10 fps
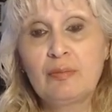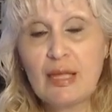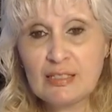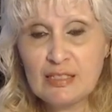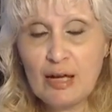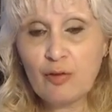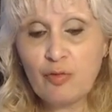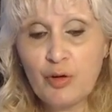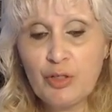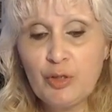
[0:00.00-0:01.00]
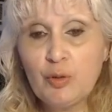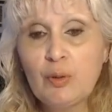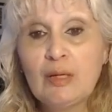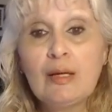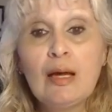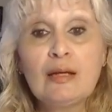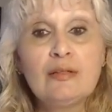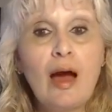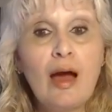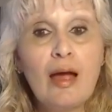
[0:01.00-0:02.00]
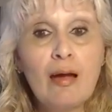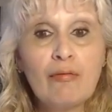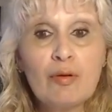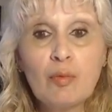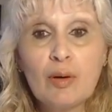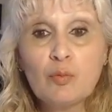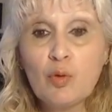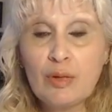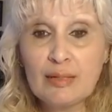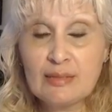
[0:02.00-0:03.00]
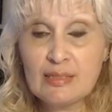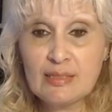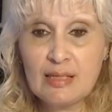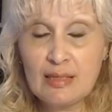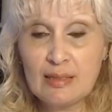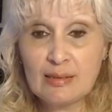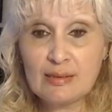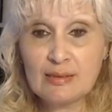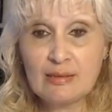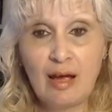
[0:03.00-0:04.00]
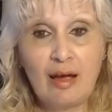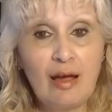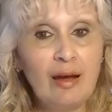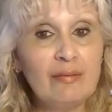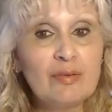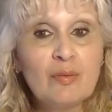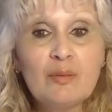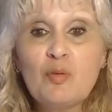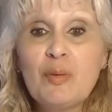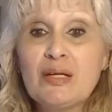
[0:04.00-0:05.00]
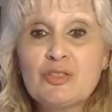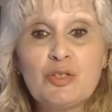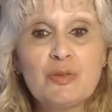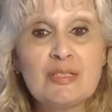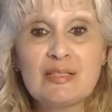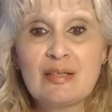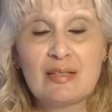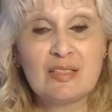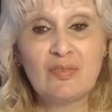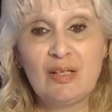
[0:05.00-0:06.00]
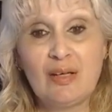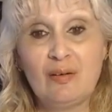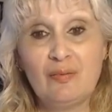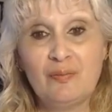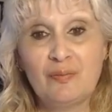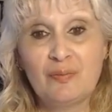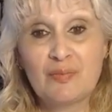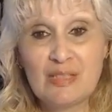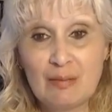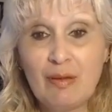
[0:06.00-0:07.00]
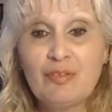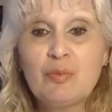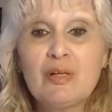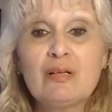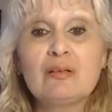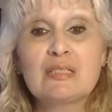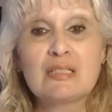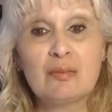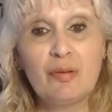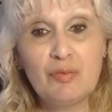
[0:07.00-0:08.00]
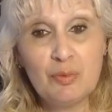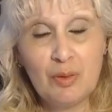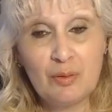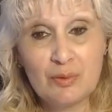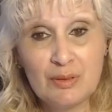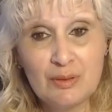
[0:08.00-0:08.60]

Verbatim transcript: It's there for you. Not everyone will get to see this. Not everyone will be in tune to see this video. Some of you will, some of you won't.